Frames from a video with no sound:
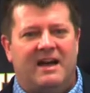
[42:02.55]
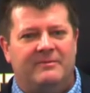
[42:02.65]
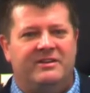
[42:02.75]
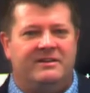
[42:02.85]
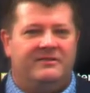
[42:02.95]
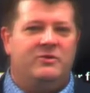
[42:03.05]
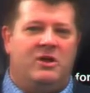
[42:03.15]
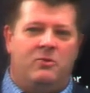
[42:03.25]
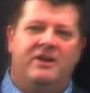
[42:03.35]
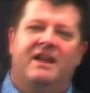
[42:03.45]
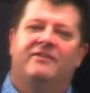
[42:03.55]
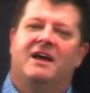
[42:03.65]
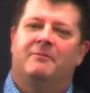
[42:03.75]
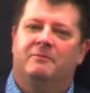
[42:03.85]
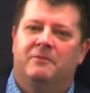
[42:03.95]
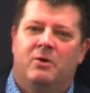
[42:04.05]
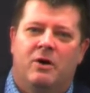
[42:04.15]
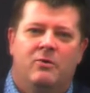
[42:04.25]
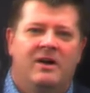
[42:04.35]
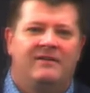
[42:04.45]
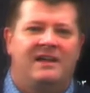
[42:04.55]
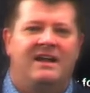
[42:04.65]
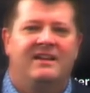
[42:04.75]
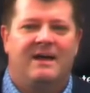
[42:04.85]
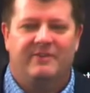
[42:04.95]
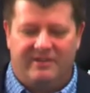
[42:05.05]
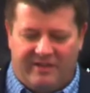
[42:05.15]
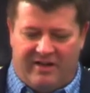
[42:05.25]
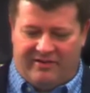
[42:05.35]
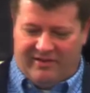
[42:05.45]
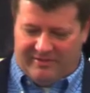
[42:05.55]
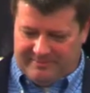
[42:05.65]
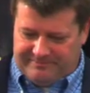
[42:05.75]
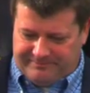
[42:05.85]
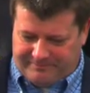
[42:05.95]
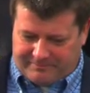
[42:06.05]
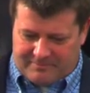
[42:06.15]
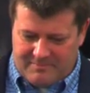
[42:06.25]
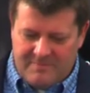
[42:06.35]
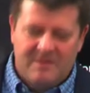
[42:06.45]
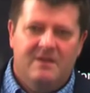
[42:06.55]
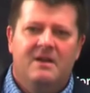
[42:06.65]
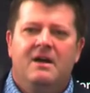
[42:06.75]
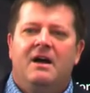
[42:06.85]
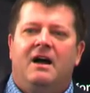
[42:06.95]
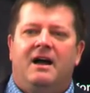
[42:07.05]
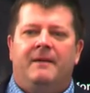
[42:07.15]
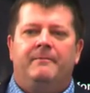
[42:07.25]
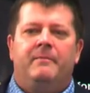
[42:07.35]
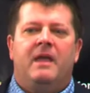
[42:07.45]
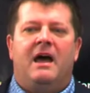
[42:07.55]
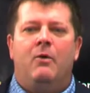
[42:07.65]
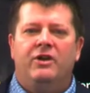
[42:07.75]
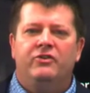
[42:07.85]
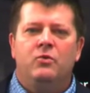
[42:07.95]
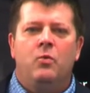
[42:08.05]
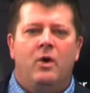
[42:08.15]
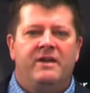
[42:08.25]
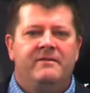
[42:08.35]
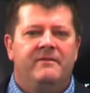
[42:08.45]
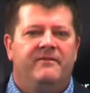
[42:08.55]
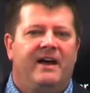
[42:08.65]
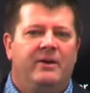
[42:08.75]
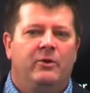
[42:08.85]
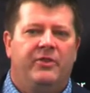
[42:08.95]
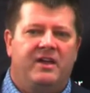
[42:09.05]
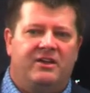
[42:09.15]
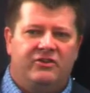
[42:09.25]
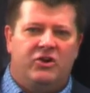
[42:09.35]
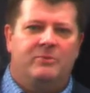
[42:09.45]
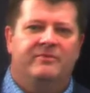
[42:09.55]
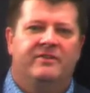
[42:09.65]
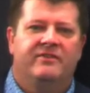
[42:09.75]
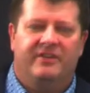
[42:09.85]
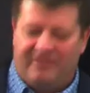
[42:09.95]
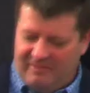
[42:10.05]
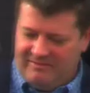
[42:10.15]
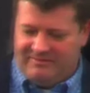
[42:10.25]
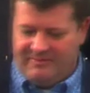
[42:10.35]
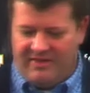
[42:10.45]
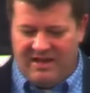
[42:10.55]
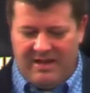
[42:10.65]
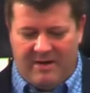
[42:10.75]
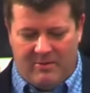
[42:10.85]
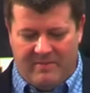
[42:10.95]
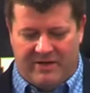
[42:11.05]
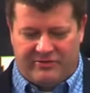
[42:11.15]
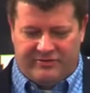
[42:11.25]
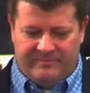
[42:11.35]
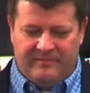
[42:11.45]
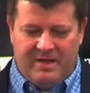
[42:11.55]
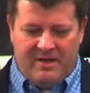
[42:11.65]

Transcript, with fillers: you time to, we're going to have time, don't worry, we'll have a lot of time to discuss this. I want to do one final thing in terms of this thinking about measures.